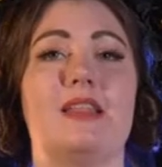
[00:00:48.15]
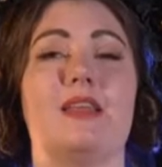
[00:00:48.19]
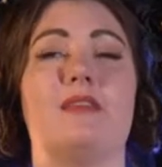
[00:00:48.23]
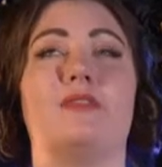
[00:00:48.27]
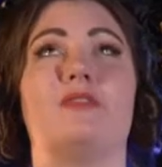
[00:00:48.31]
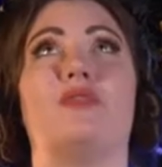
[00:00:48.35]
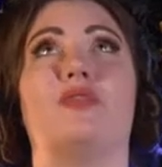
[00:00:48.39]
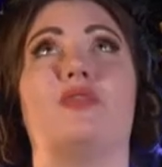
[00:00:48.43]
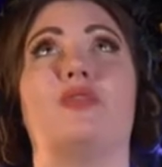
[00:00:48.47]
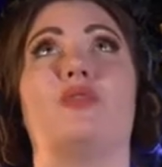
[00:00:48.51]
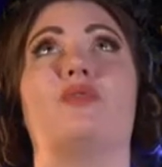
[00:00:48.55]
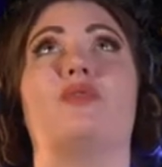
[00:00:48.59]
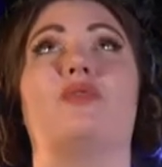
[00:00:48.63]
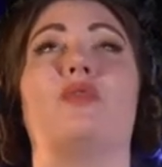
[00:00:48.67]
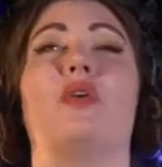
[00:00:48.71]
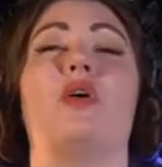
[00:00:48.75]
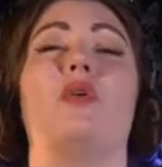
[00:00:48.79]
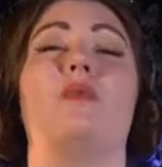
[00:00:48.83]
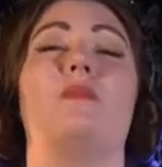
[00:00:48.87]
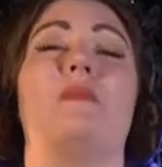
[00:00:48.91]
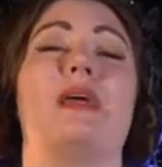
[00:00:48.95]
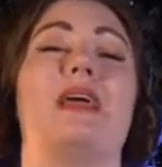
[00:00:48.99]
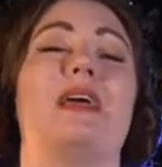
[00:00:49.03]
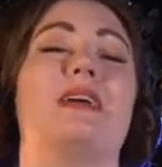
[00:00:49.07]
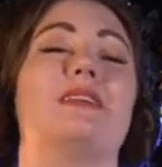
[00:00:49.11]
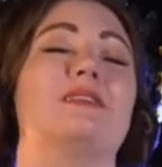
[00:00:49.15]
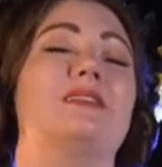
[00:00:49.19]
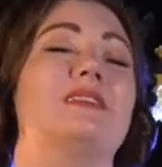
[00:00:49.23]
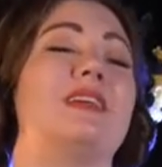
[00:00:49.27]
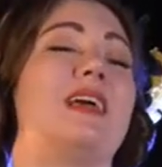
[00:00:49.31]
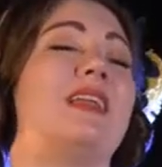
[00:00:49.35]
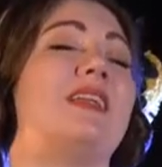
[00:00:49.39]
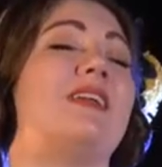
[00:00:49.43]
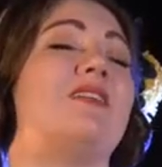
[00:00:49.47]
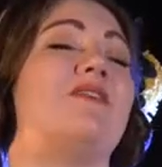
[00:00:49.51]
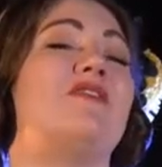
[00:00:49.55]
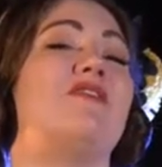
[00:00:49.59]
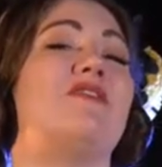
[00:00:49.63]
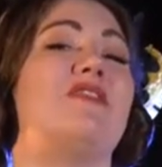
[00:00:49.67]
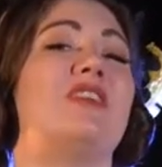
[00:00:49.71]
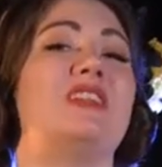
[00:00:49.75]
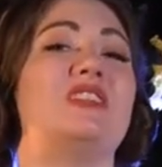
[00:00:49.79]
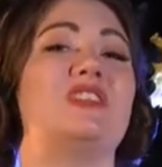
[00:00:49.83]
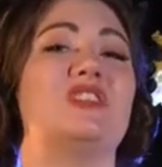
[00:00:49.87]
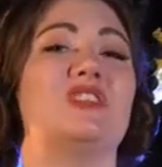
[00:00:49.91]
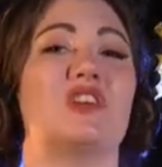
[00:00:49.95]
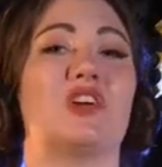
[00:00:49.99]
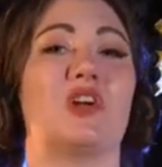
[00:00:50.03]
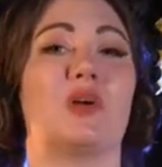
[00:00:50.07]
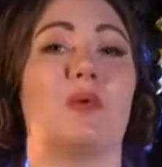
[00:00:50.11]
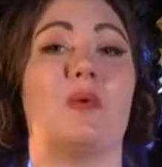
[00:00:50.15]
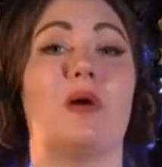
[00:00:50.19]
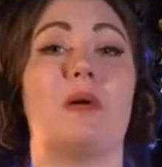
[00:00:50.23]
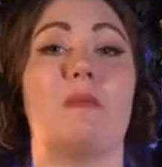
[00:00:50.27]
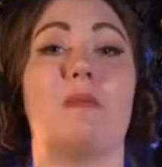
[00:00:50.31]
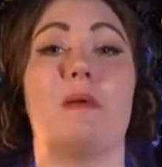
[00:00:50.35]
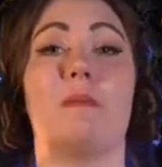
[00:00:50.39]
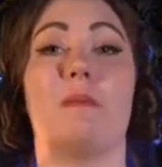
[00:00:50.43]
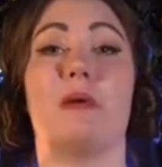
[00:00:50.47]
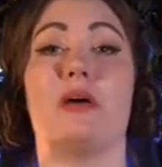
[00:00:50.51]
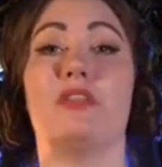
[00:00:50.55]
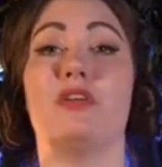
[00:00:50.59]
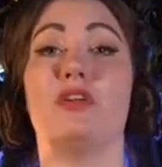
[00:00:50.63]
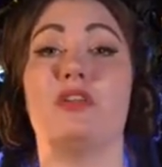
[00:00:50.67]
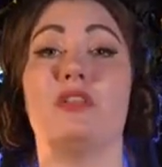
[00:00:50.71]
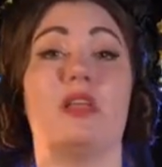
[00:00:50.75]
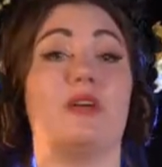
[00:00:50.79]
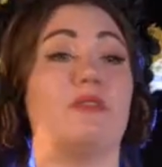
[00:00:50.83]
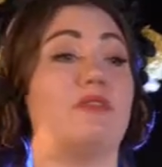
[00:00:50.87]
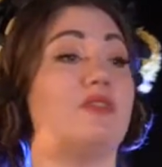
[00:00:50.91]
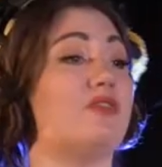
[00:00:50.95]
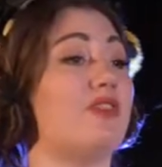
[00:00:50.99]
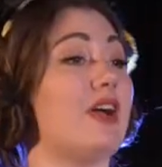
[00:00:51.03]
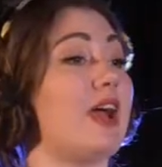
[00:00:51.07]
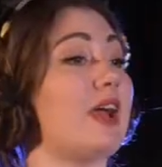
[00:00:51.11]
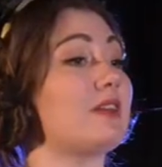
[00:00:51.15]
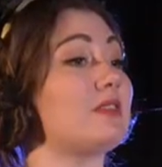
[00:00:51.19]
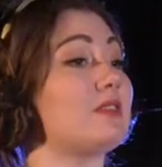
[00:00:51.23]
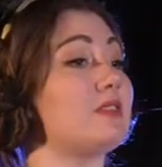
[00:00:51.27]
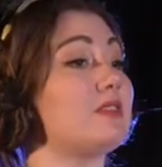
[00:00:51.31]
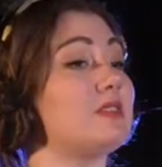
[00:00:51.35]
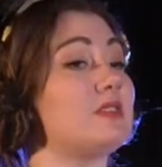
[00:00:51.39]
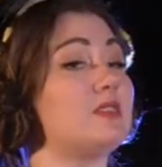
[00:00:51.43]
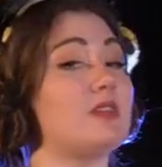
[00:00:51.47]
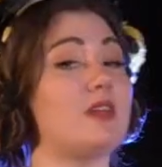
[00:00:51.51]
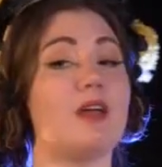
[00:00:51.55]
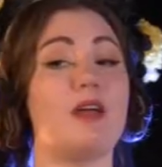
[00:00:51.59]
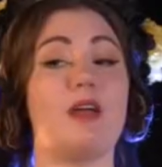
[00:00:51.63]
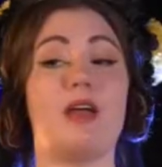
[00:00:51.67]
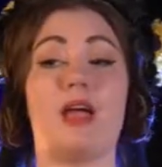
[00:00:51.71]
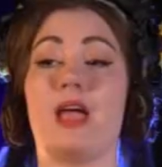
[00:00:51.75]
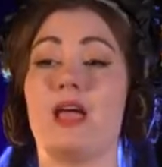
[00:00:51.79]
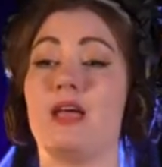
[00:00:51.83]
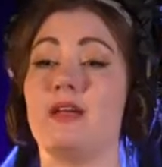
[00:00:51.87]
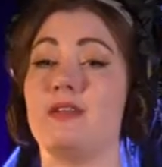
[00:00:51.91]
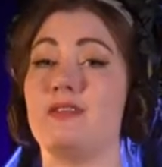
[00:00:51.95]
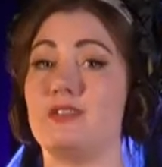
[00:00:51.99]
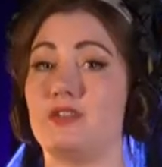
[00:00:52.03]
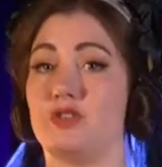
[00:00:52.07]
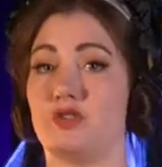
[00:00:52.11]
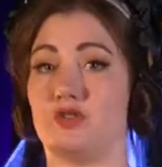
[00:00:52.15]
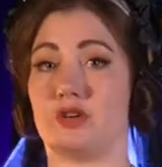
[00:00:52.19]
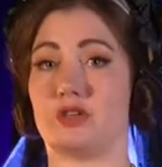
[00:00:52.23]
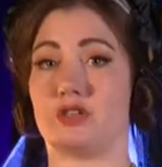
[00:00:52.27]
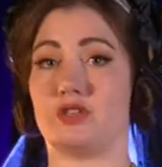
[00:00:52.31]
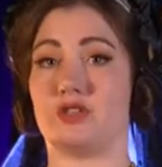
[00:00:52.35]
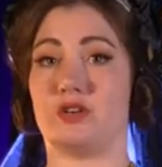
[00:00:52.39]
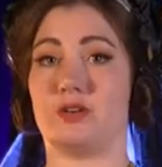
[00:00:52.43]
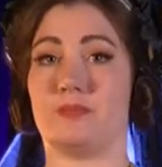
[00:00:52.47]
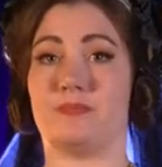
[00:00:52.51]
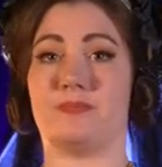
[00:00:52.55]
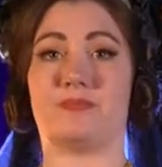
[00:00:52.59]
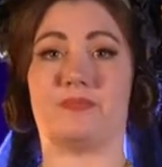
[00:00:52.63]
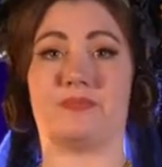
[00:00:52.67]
lived for romance and adventure, while my mother loved facts and structure.